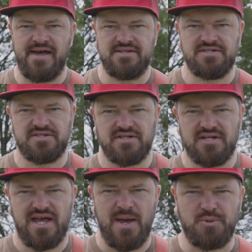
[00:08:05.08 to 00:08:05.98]
and
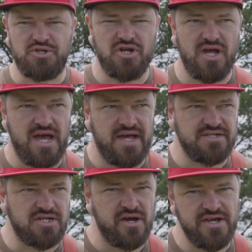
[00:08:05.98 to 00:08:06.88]

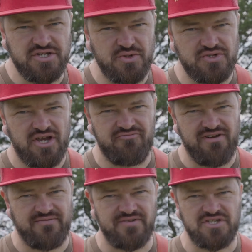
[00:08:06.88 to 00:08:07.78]
ISO is
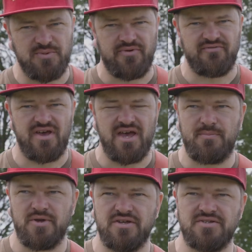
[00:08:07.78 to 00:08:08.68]
irrelevant, to be fair,
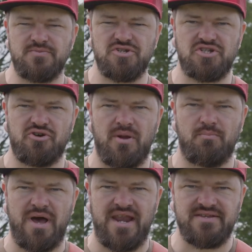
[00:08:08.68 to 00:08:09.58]
because I'm just trying to
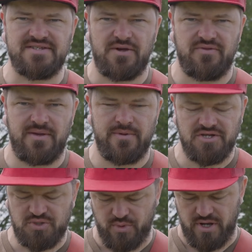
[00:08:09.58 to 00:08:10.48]
balance out the
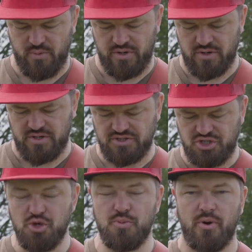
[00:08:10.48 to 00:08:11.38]
image, but we've got
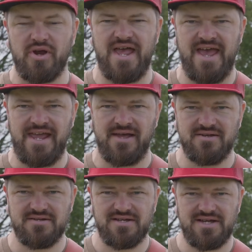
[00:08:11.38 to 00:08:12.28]
2.8
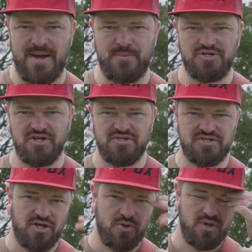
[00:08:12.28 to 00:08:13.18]
aperture,
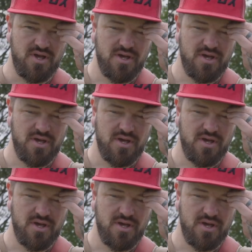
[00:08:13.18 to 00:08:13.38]
so